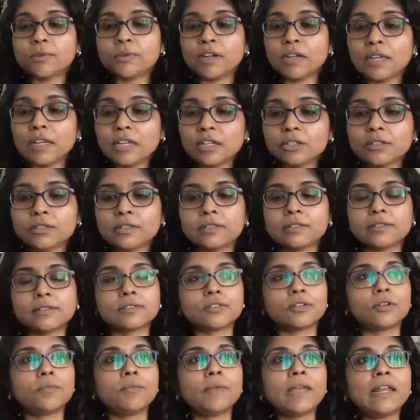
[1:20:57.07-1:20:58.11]

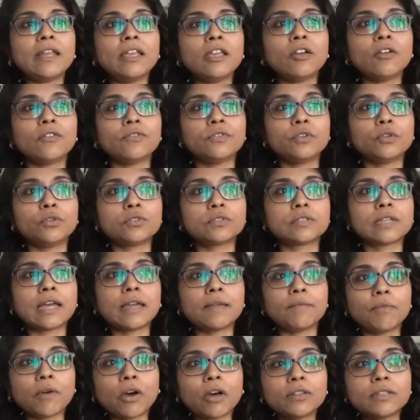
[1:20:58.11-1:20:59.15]
predictions or many of those
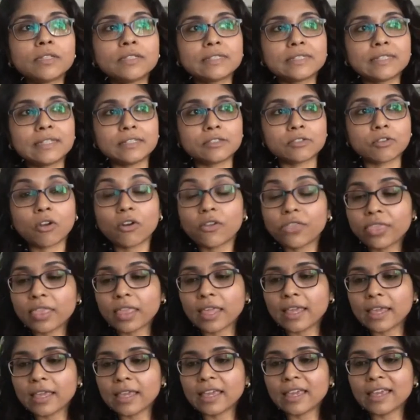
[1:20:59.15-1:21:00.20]
hypotheses or
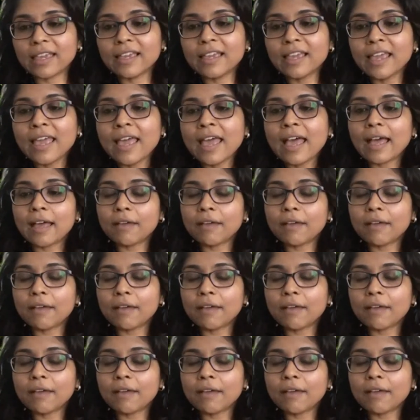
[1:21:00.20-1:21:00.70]
thinking